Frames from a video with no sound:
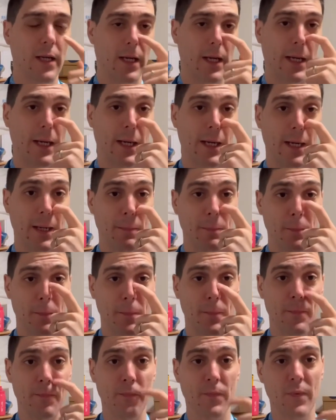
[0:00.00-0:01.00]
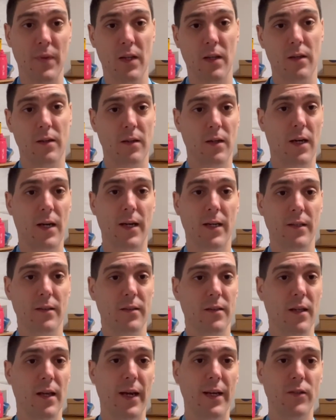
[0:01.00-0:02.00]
and I